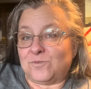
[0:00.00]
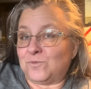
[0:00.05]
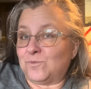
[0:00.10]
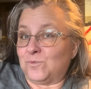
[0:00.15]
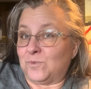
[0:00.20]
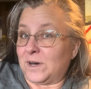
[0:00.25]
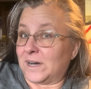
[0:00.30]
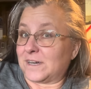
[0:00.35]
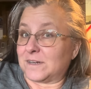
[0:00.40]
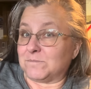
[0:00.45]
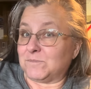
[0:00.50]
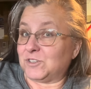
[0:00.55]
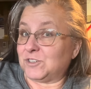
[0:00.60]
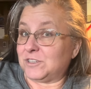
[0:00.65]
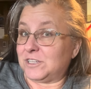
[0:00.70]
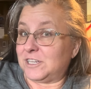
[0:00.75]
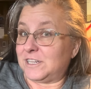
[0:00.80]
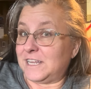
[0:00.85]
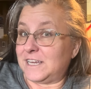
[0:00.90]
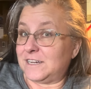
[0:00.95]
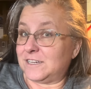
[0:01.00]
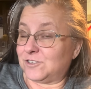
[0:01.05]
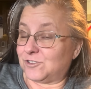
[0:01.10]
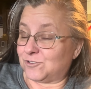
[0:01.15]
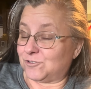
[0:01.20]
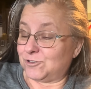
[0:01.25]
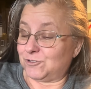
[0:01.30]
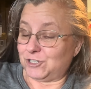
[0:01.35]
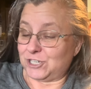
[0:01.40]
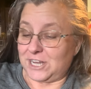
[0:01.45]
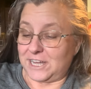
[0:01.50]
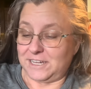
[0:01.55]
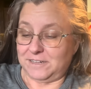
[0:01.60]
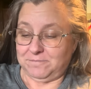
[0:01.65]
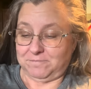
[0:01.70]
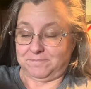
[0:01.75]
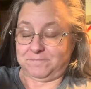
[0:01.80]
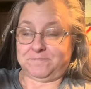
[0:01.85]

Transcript: Welcome to lalanascrochet.